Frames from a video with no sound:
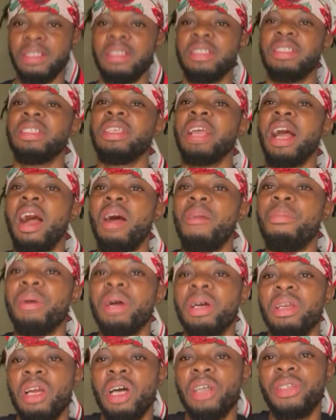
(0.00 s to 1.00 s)
She have
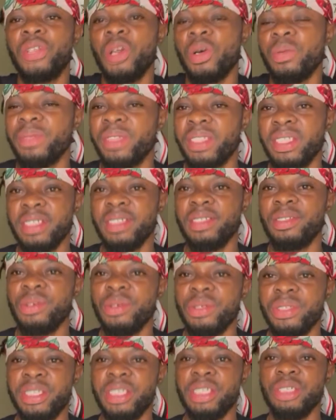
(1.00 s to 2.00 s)
a lot of things
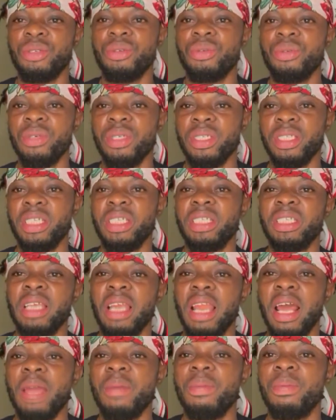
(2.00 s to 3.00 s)
to still do in this
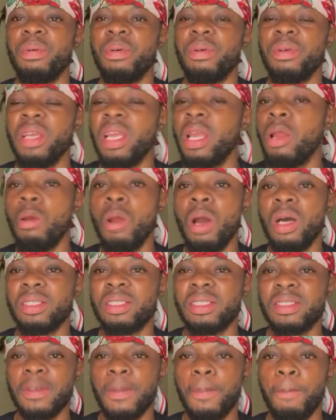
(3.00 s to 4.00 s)
life. A
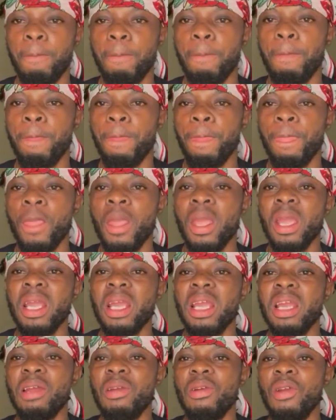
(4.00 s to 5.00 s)
lot
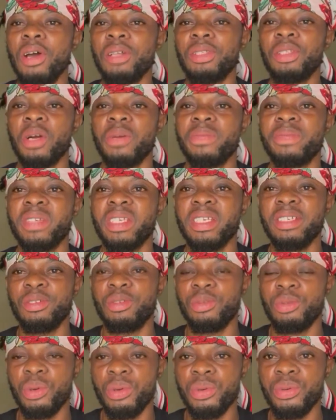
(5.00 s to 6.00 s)
of
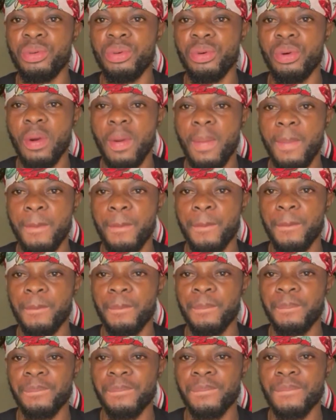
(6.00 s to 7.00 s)
things to do.
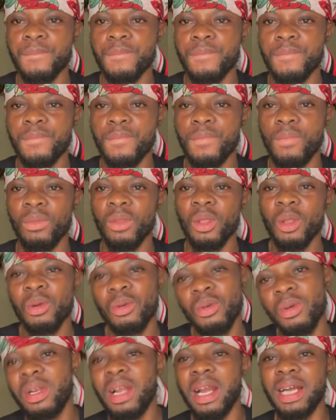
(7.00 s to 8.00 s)

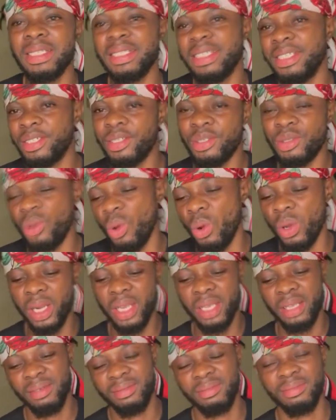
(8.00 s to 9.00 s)
Look at the
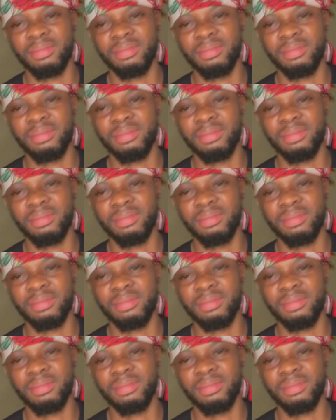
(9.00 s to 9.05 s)
story.